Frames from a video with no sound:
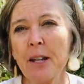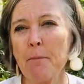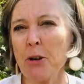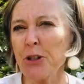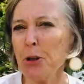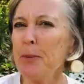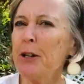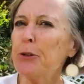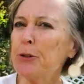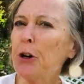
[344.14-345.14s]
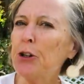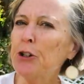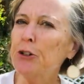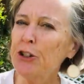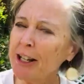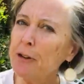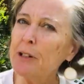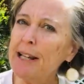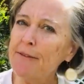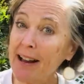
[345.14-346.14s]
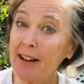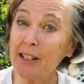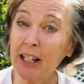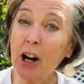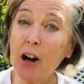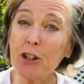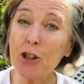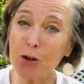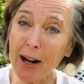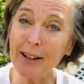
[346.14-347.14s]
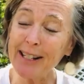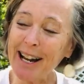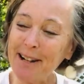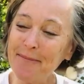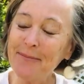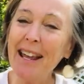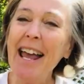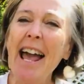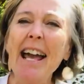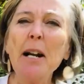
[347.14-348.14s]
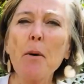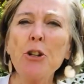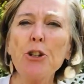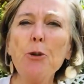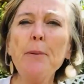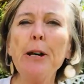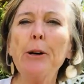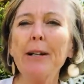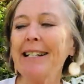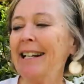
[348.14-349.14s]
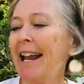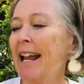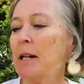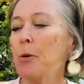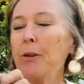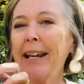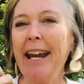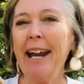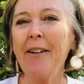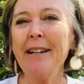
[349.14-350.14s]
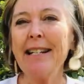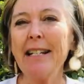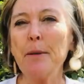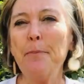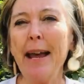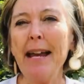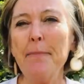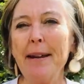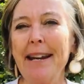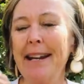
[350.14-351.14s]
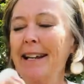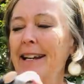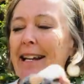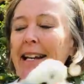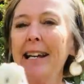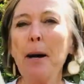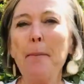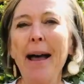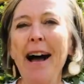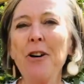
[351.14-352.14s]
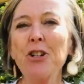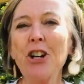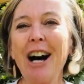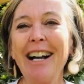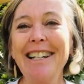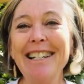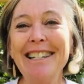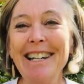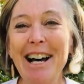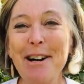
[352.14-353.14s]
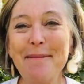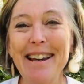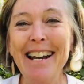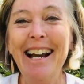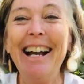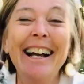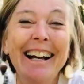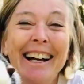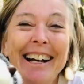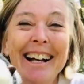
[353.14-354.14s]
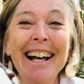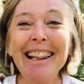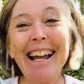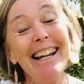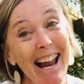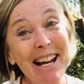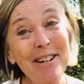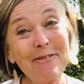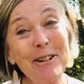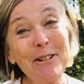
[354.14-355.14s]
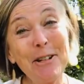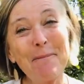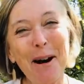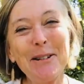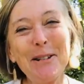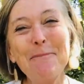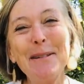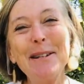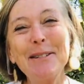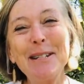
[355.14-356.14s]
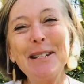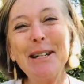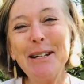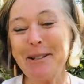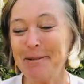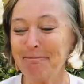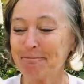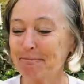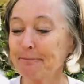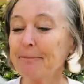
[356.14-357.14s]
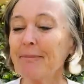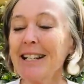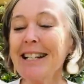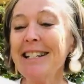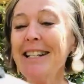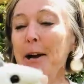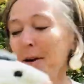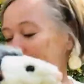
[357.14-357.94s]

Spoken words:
Marsupials are generally found in Australia. And a marsupial is an animal that carries its baby in a pouch on its tummy. Like kangaroos are marsupials too. So,